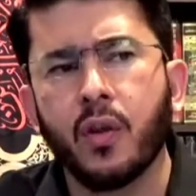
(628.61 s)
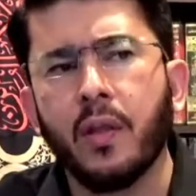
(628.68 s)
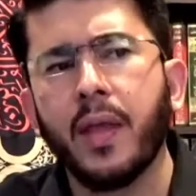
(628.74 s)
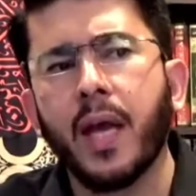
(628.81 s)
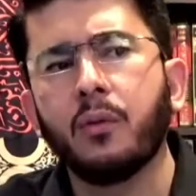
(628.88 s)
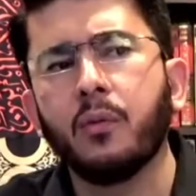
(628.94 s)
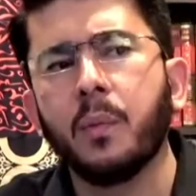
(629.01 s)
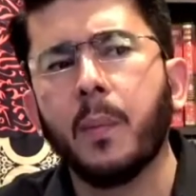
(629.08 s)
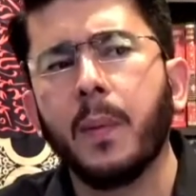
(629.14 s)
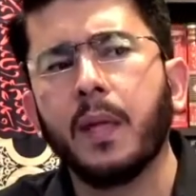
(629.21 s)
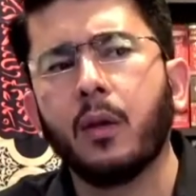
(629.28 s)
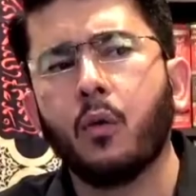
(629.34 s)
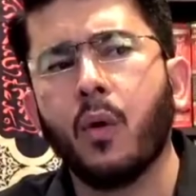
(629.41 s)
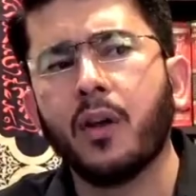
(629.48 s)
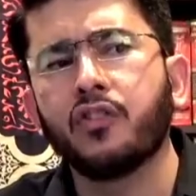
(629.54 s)
and that would be the
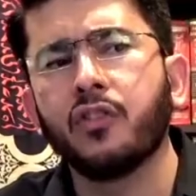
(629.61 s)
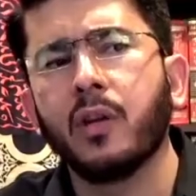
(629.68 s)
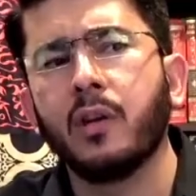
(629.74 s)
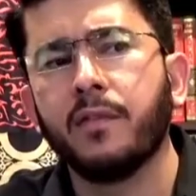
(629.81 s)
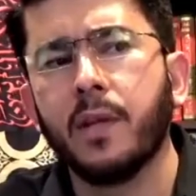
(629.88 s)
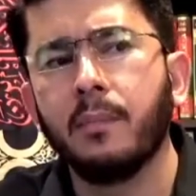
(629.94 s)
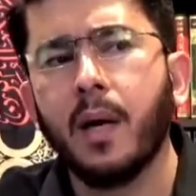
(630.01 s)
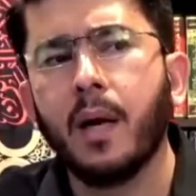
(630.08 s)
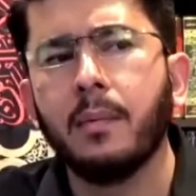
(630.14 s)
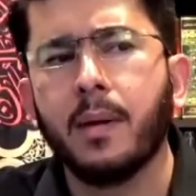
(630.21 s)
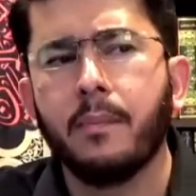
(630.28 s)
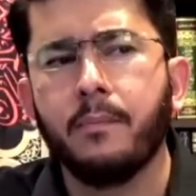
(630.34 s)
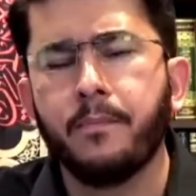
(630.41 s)
question of imamah.